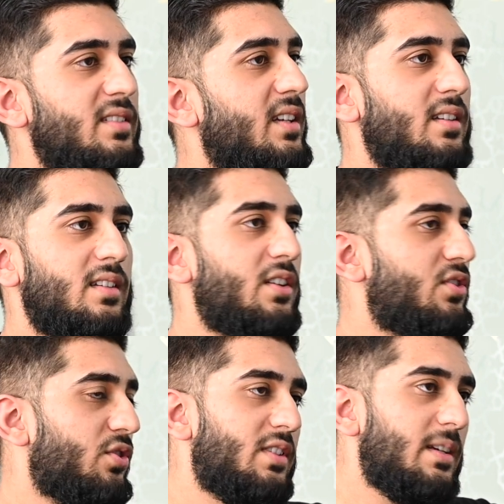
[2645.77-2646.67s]
then it's
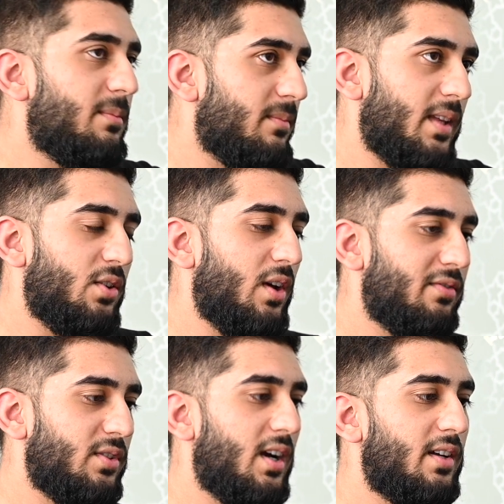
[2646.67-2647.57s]
your team that you have
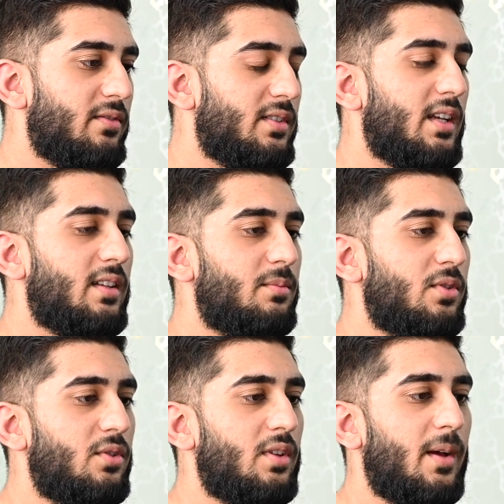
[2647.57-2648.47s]
to kind of get them to
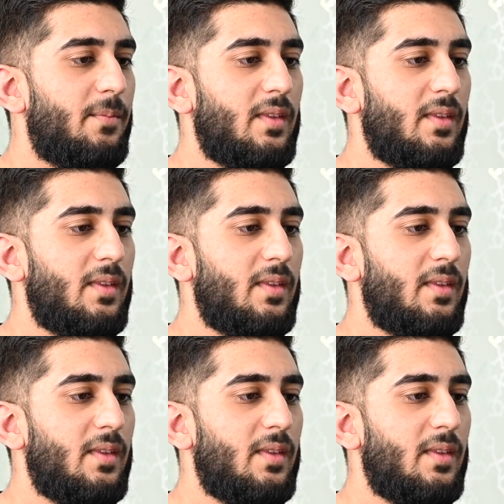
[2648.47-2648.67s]
do that.